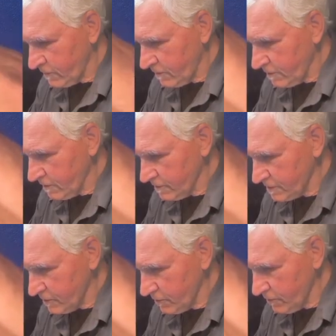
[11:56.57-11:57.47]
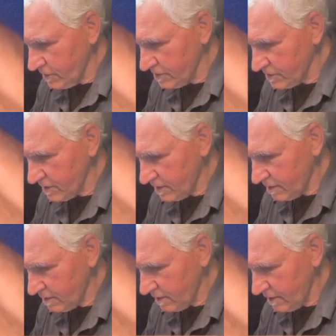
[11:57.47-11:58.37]
There's a reset
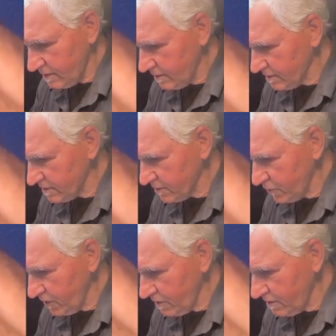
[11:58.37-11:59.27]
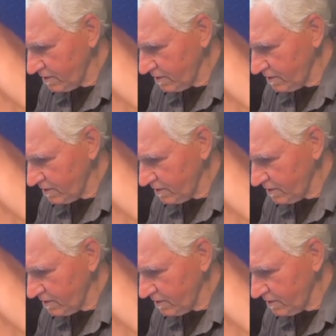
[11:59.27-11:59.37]
line here somewhere.